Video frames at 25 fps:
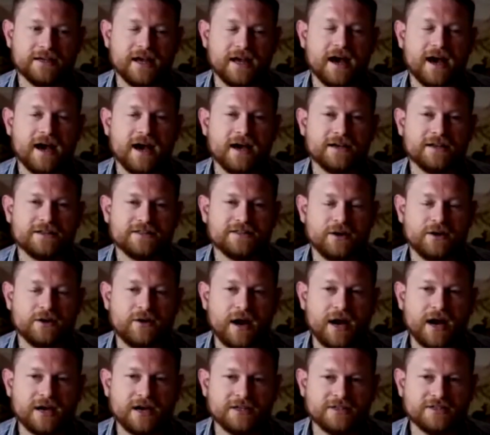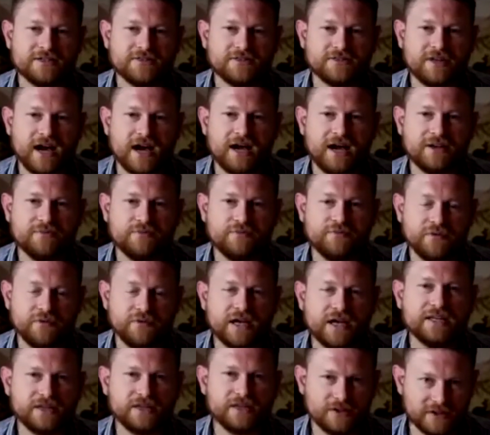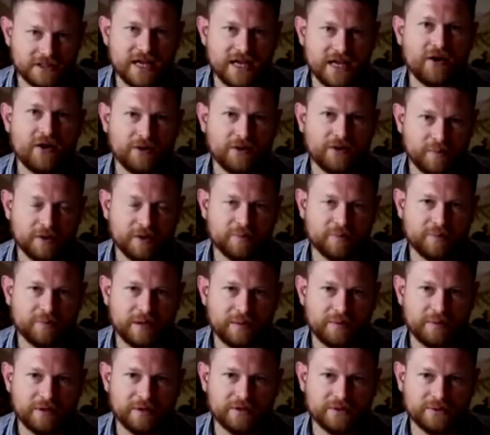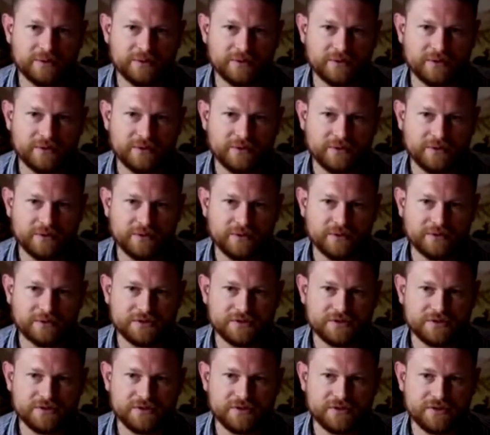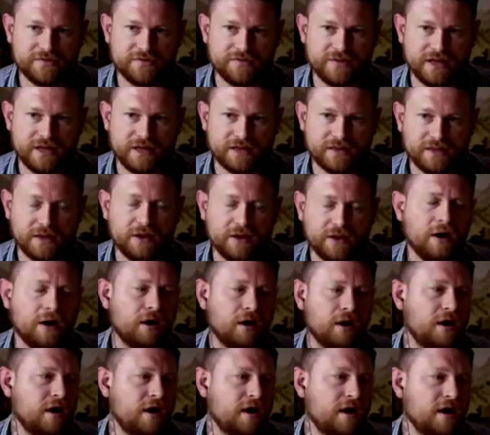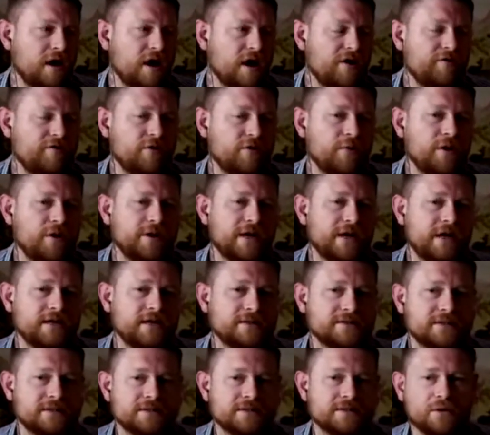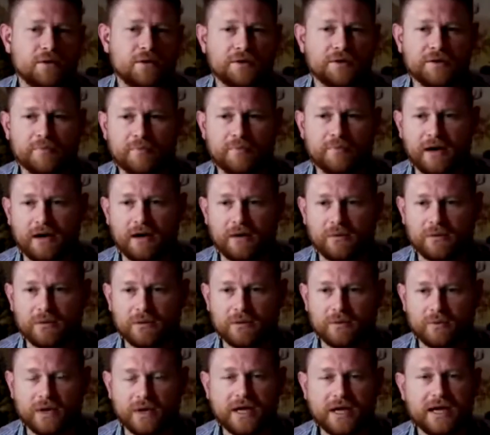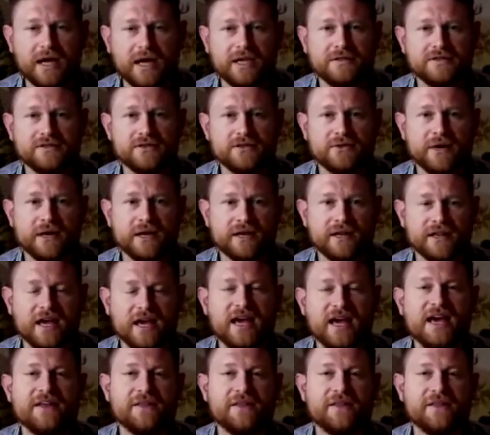So I really look down upon people who sort of think that, oh, everyone else has all the power, we can't do anything.